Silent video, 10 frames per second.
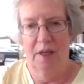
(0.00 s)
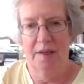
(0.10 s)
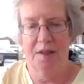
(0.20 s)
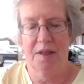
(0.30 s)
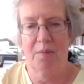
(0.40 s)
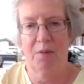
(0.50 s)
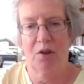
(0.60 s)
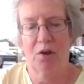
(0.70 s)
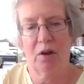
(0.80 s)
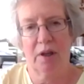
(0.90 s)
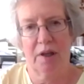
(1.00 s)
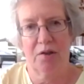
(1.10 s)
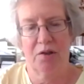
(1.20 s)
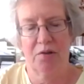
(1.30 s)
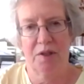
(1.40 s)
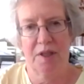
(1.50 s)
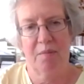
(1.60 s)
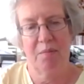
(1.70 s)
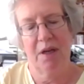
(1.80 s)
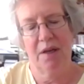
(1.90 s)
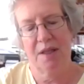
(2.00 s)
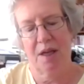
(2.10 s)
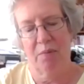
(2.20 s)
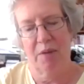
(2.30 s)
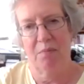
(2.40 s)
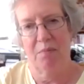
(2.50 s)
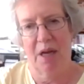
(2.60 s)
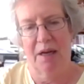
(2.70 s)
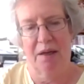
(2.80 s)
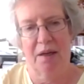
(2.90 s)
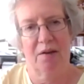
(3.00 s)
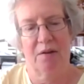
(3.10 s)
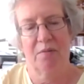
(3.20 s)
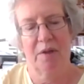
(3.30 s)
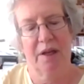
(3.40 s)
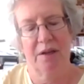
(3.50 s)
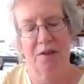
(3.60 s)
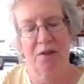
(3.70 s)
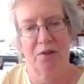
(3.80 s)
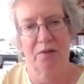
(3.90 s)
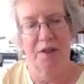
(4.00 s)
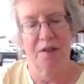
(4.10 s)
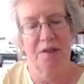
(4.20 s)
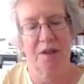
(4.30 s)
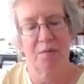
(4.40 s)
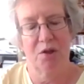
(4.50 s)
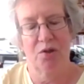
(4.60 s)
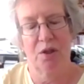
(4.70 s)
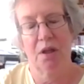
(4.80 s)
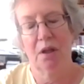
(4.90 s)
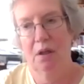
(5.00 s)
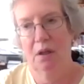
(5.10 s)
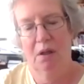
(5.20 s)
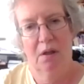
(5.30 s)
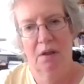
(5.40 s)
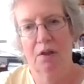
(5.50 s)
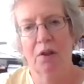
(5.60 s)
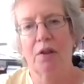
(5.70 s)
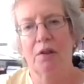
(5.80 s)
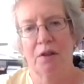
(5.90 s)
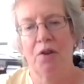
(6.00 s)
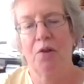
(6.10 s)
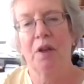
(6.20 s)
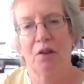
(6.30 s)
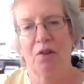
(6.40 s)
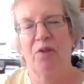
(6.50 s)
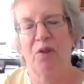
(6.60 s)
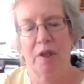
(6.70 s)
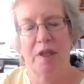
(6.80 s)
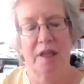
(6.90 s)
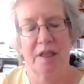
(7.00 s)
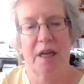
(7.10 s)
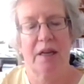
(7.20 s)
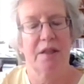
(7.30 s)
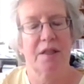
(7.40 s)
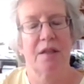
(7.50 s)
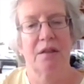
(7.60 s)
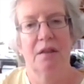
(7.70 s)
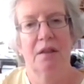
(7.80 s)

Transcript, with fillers: it's someone calling to send me sell me Medicare related services. I'm oh, sure. Look, you can look forward to this, Allison.